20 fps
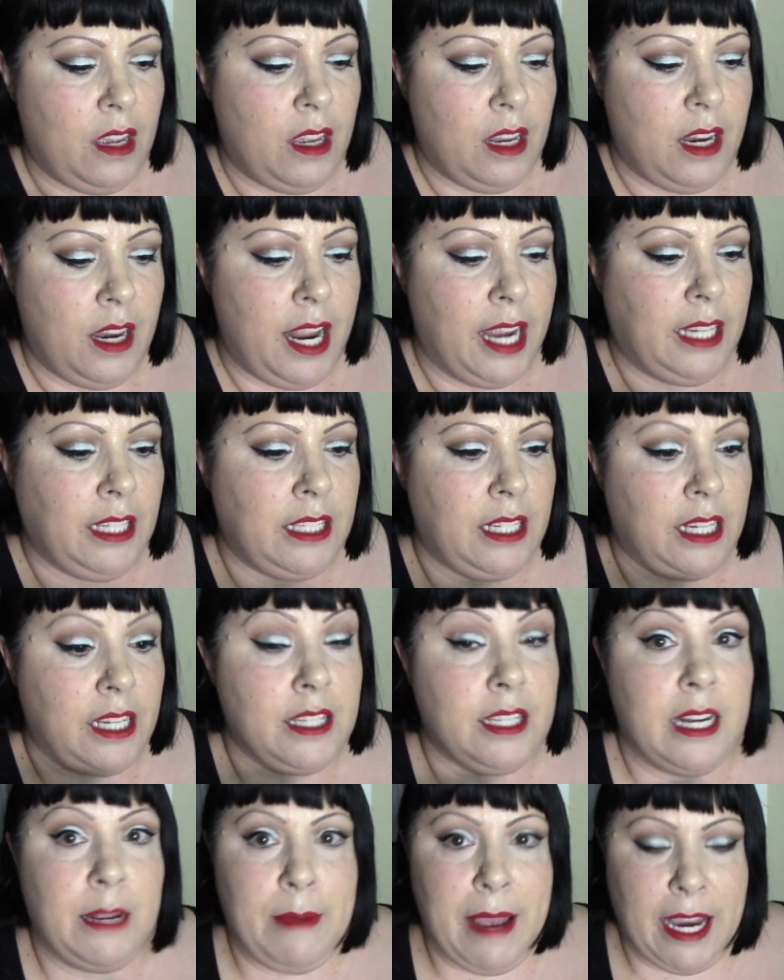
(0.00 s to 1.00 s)
Next is,
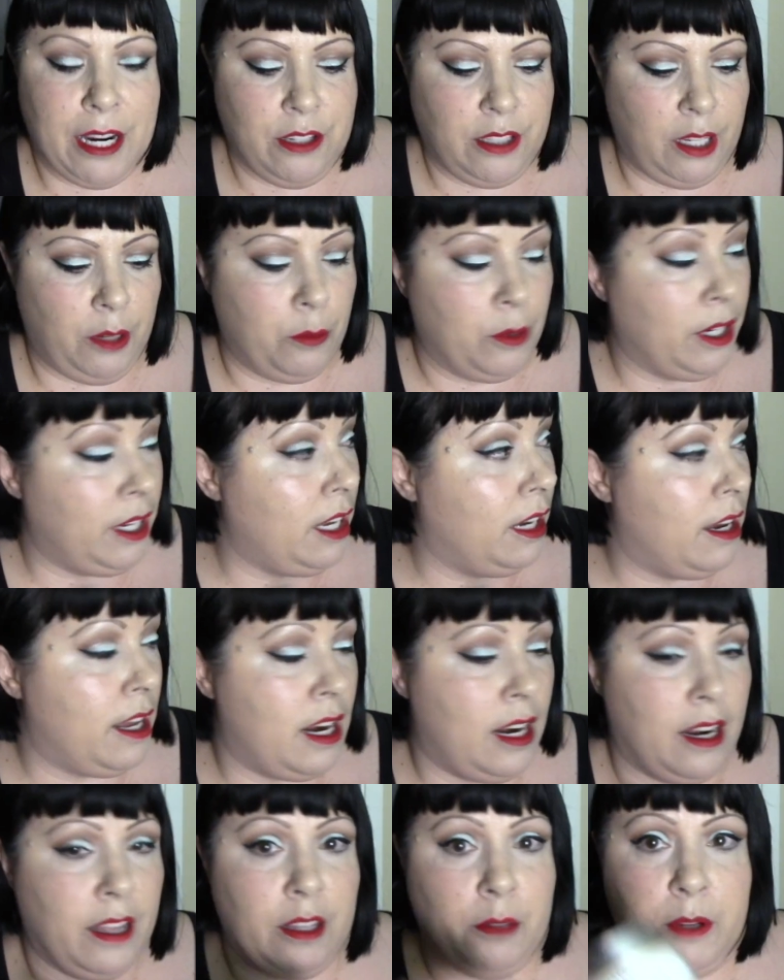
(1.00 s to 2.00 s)
and I'm actually working on
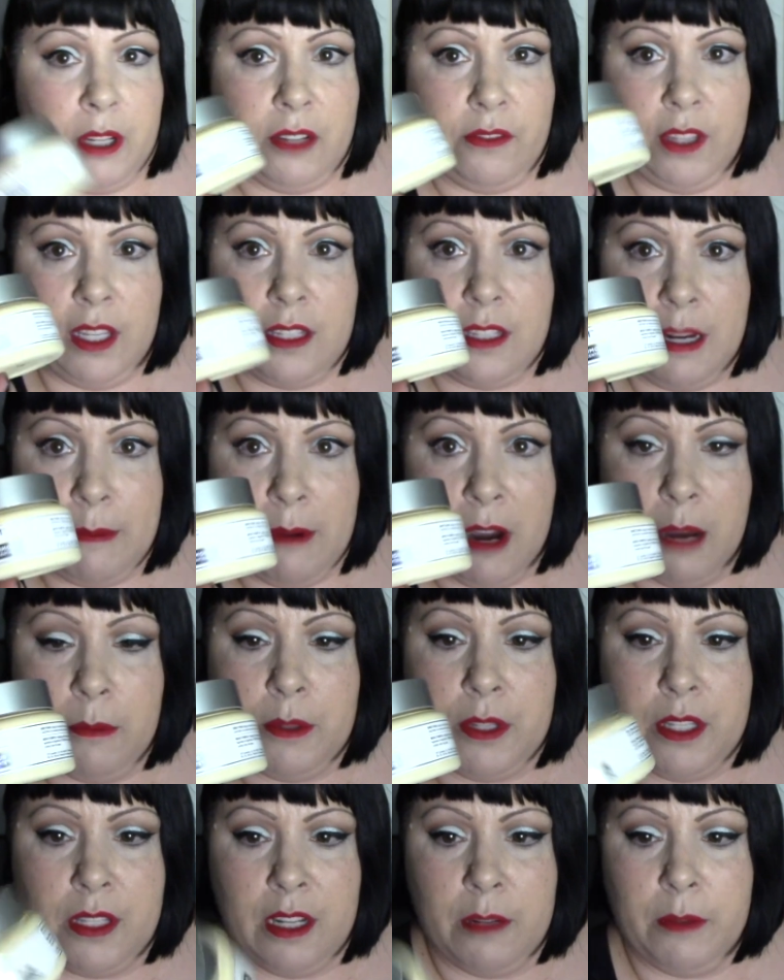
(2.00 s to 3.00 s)
another one of these and I'm
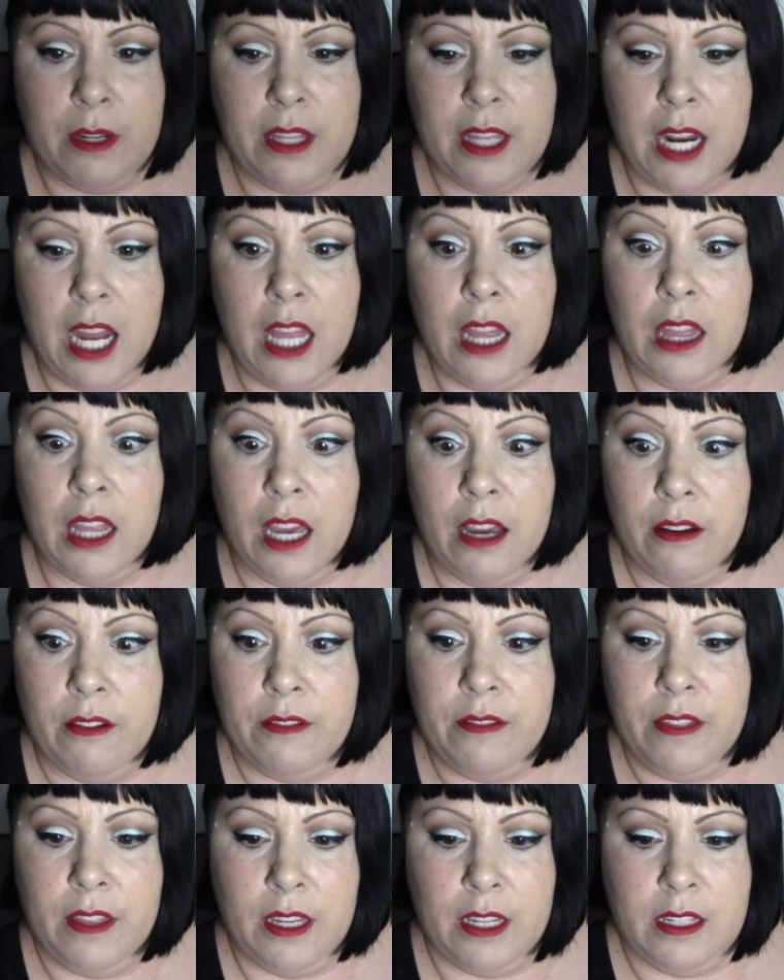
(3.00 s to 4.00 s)
almost done with it. I
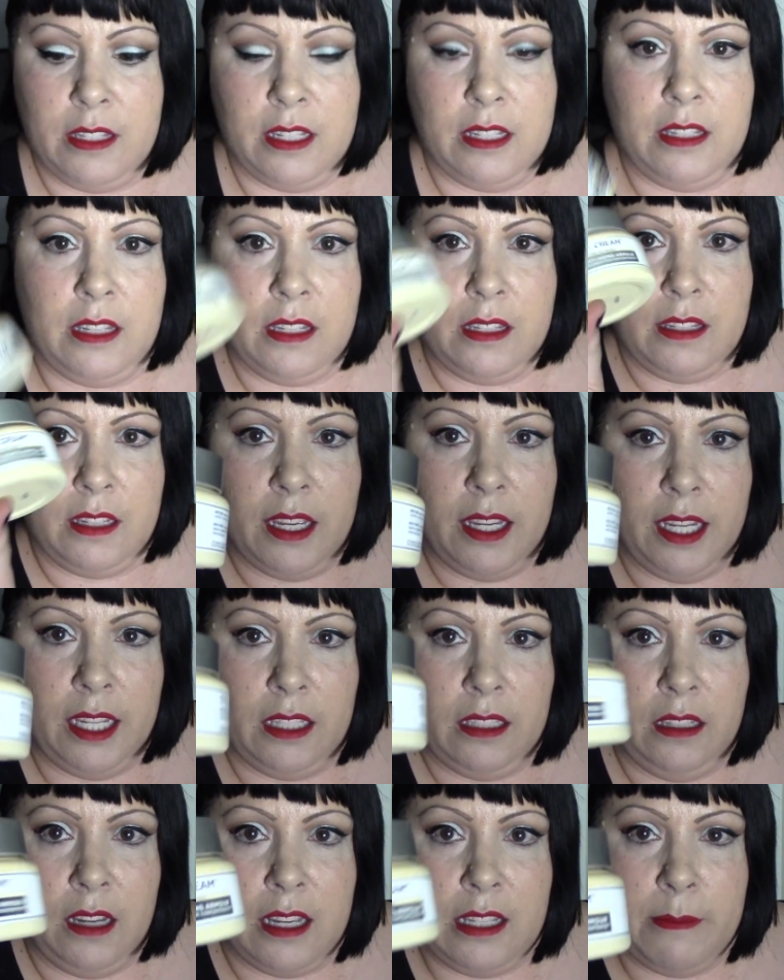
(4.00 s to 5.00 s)
love this. This is
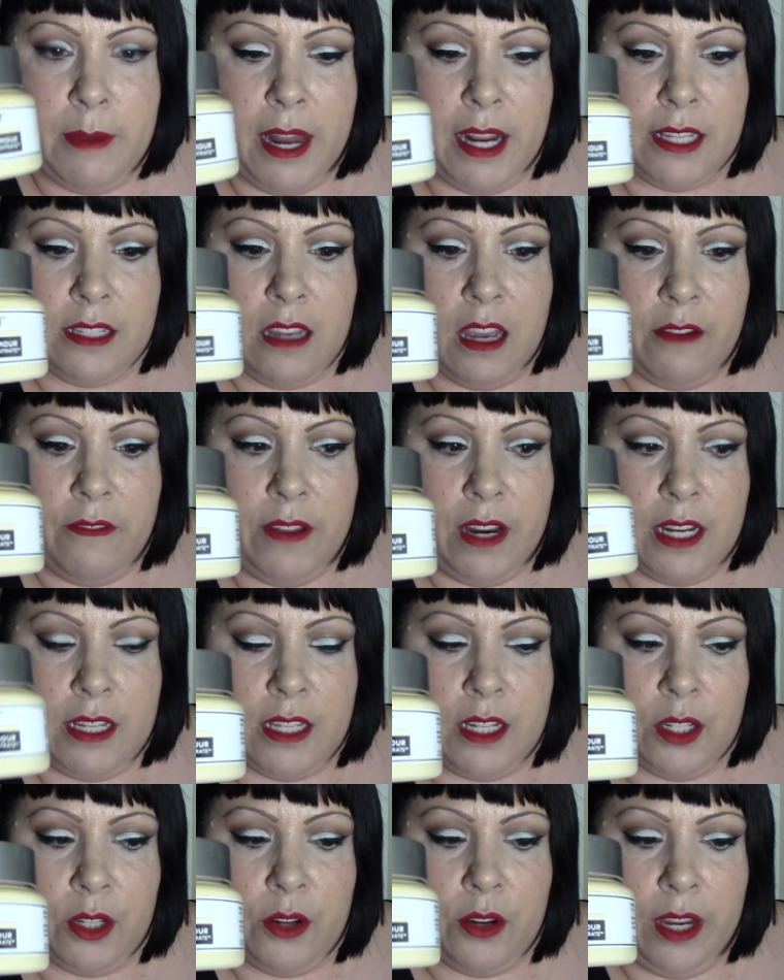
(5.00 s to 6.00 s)
It Cosmetics Confidence
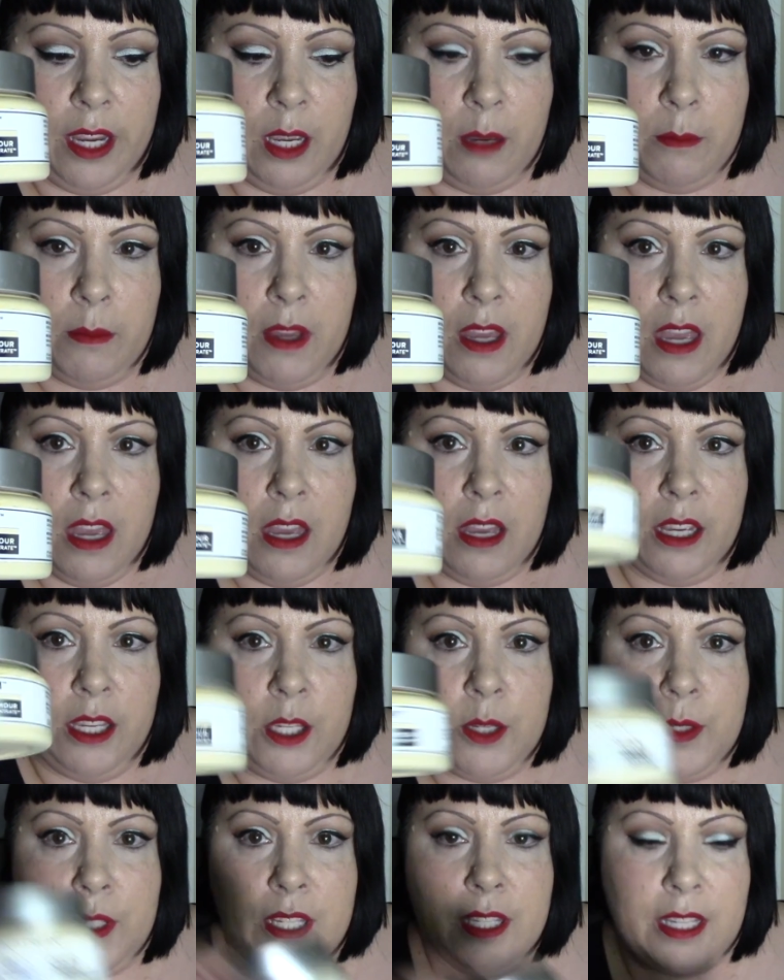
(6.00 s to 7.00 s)
in a Cream. I
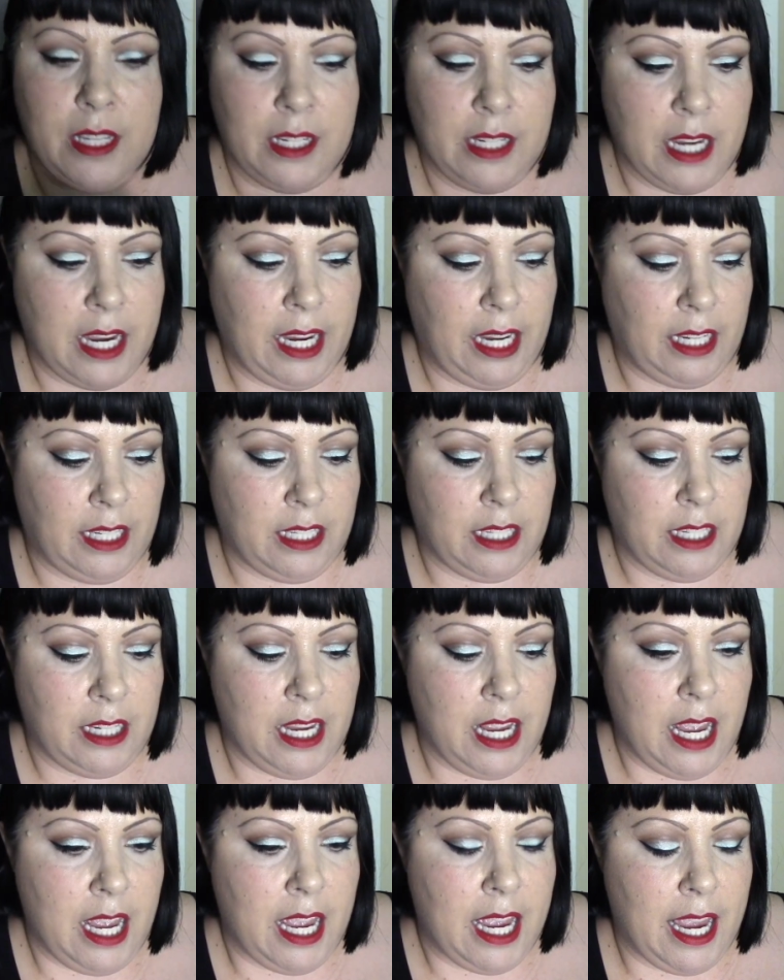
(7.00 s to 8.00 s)
use this at night
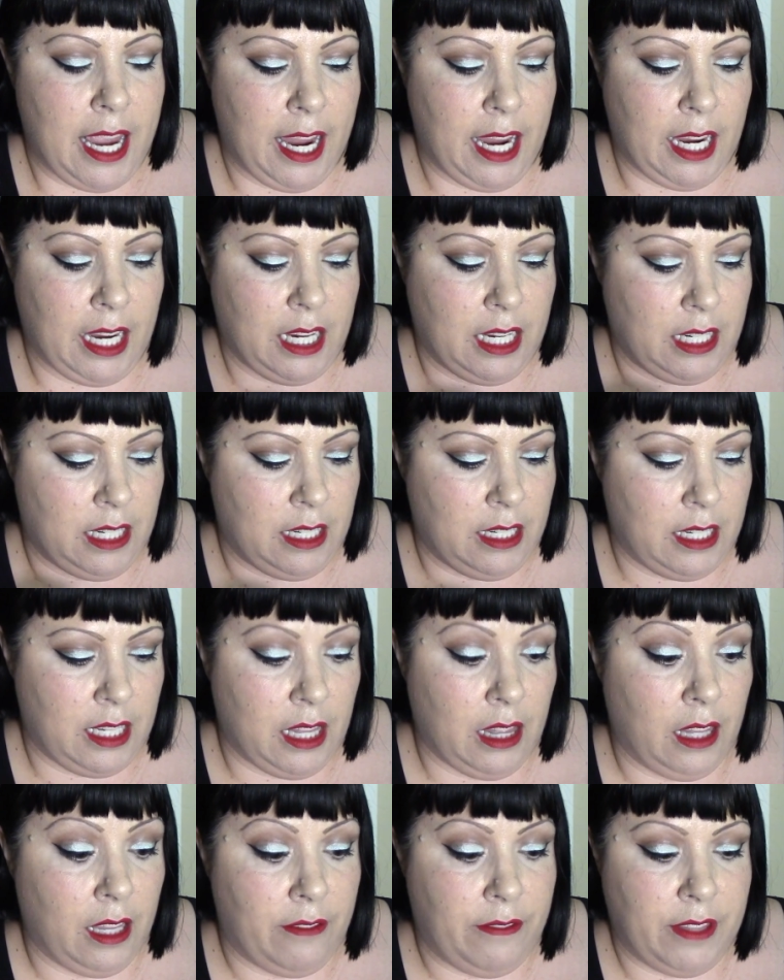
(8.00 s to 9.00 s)
and I
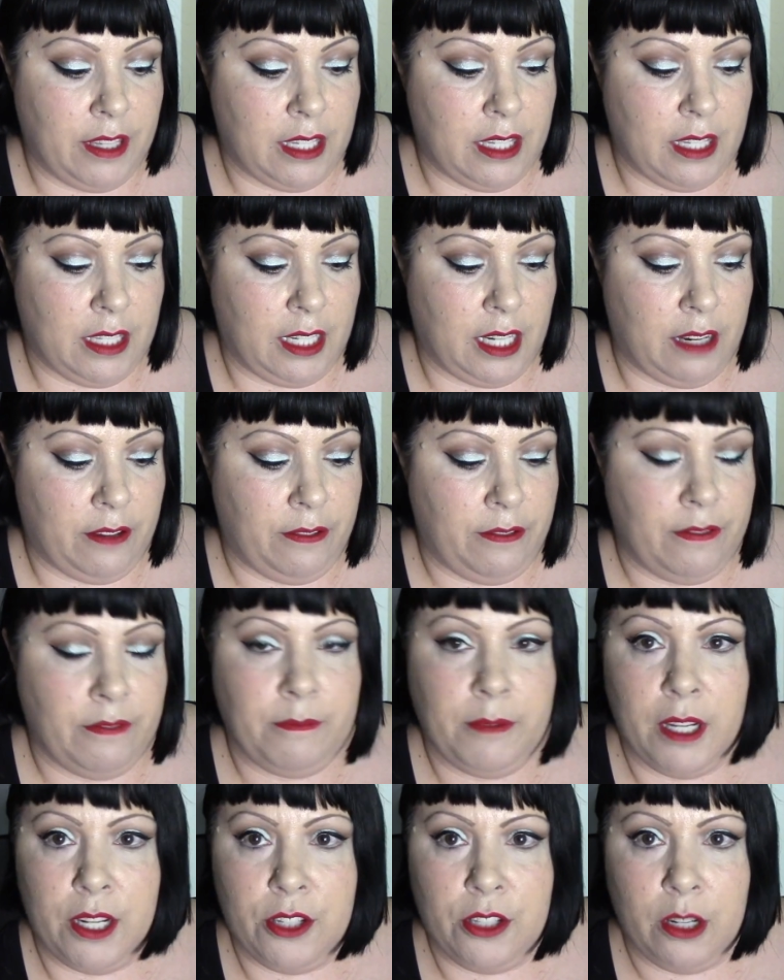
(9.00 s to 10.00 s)
love this stuff.
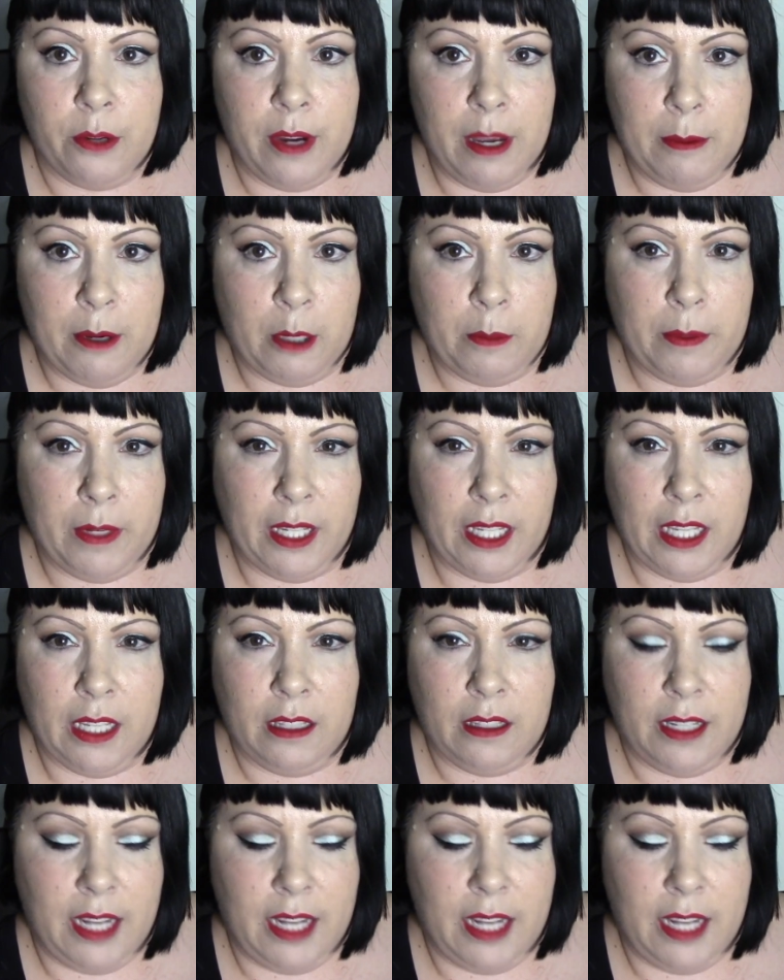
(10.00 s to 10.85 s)
I'm not sure why I'm opening it.